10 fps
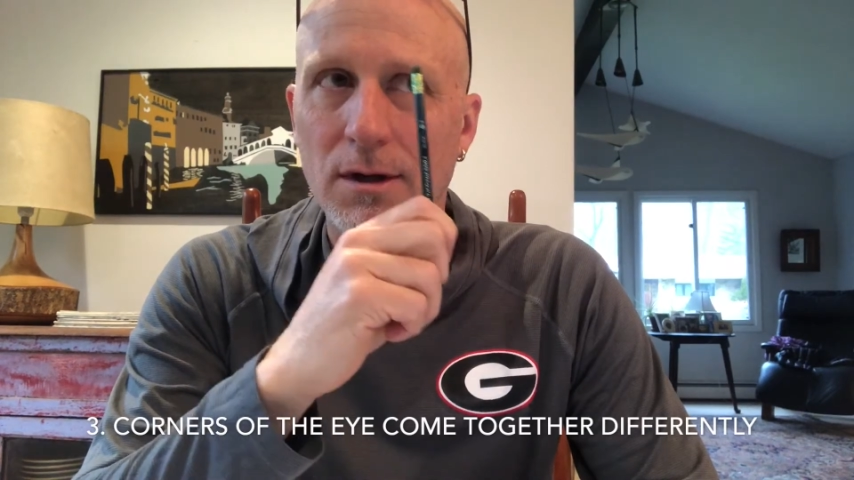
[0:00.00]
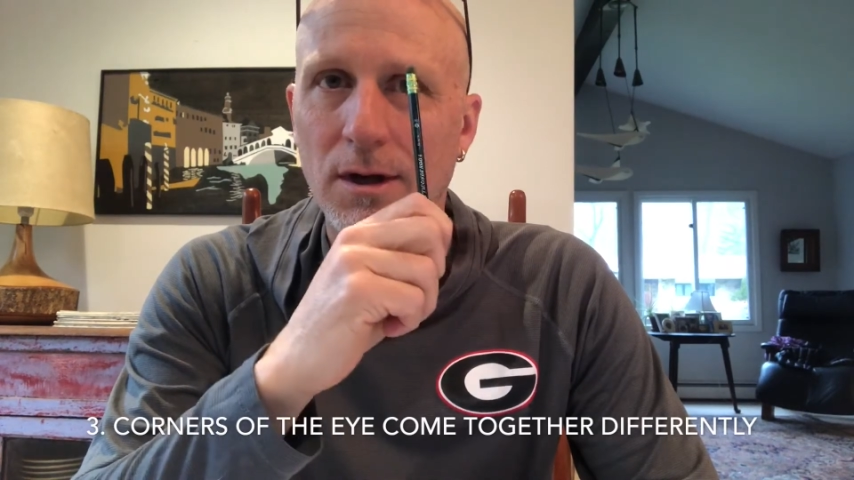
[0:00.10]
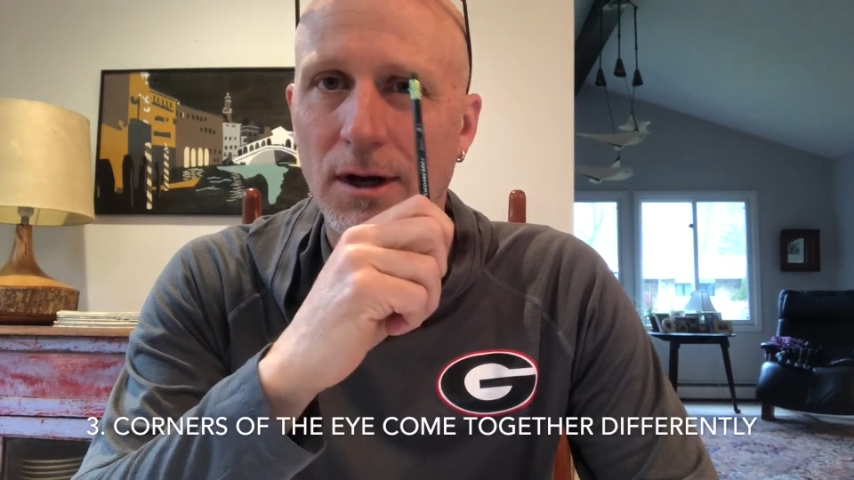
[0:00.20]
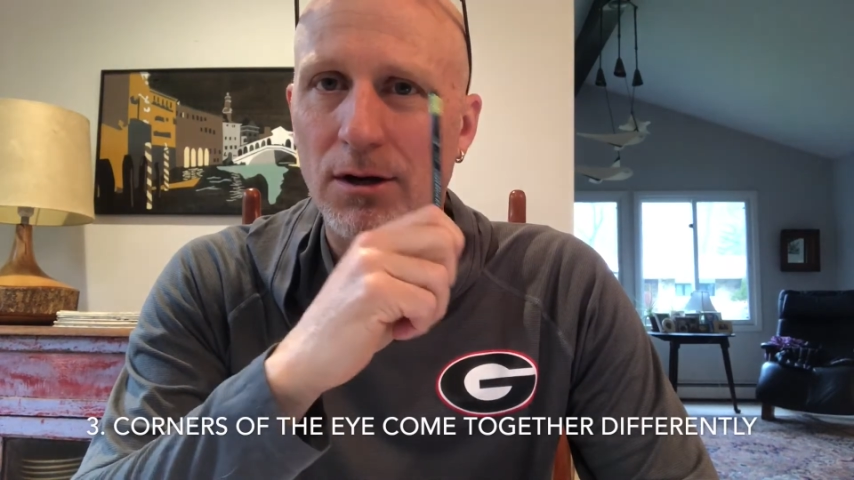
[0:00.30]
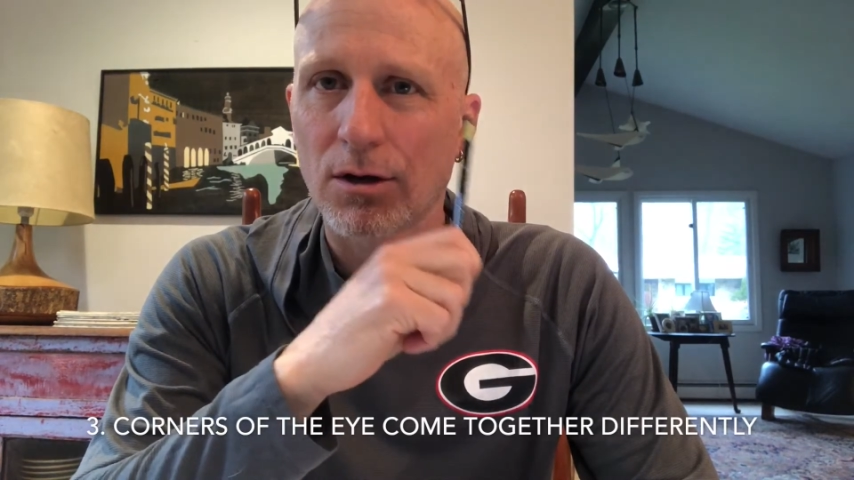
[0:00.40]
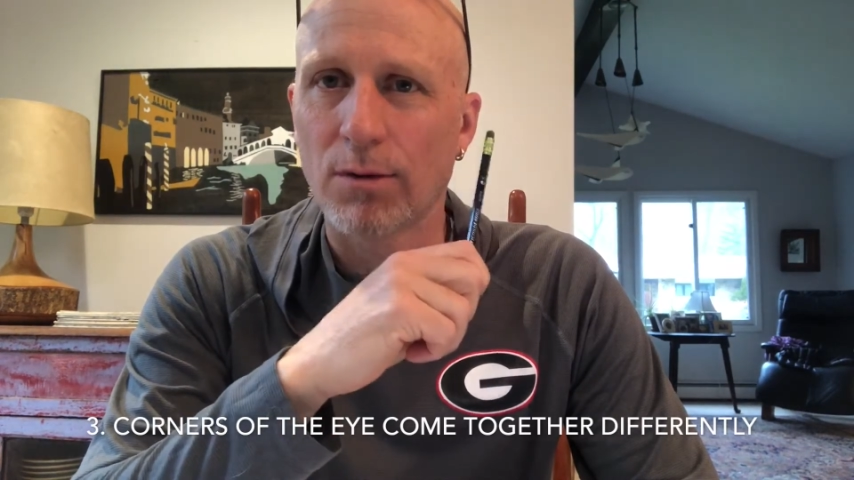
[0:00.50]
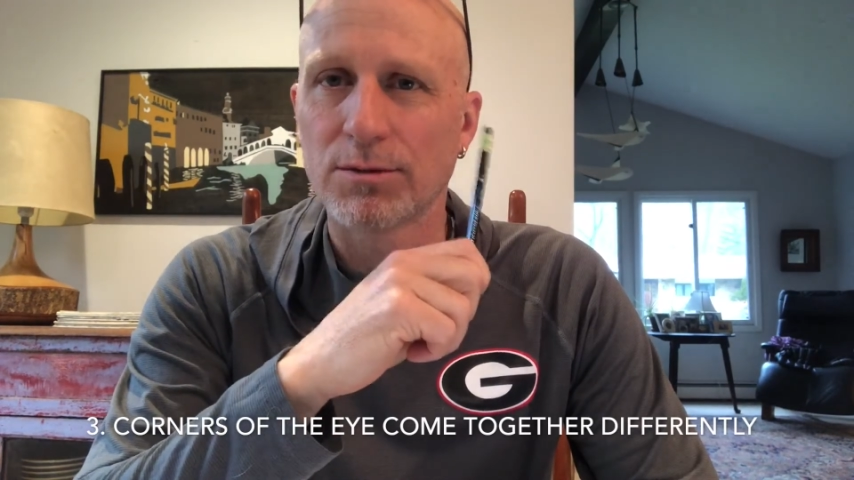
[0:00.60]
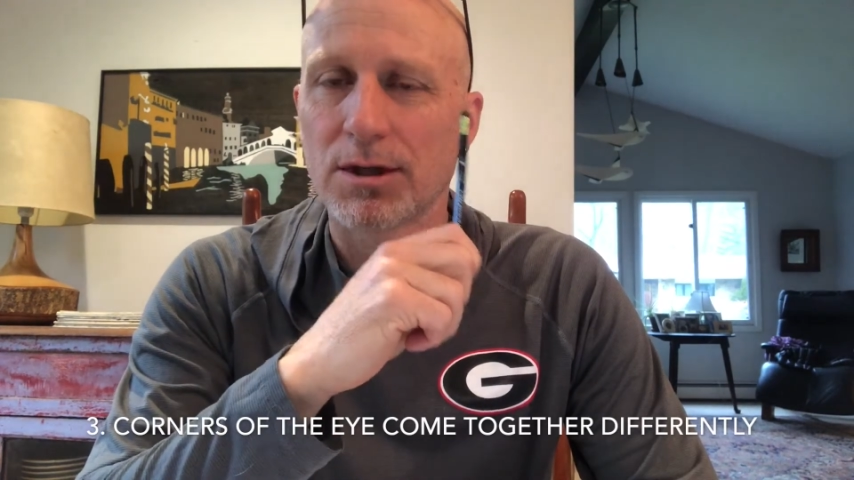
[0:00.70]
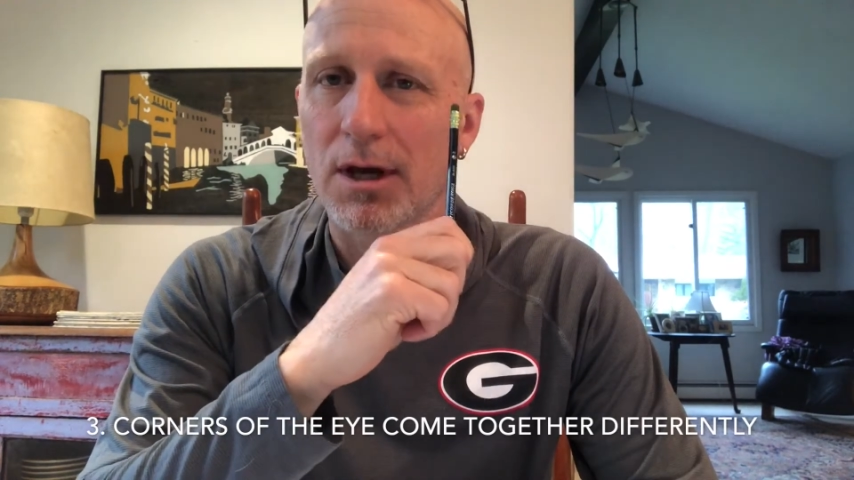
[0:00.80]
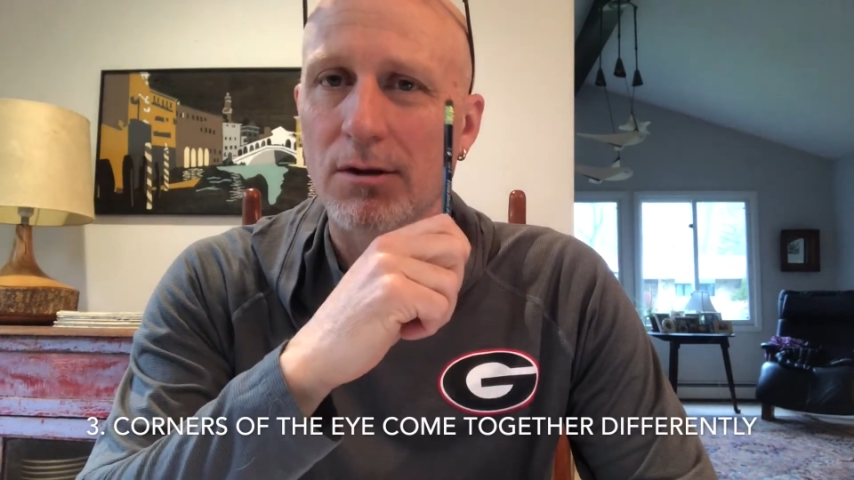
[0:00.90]
kind of come
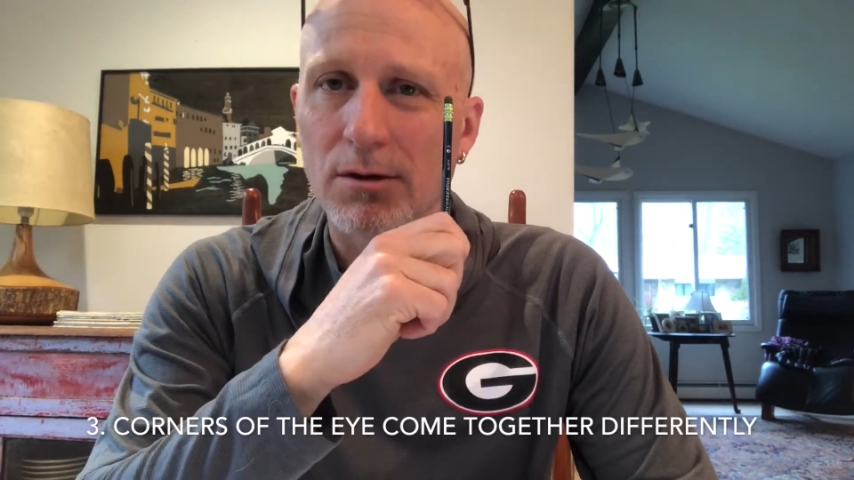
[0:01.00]
together.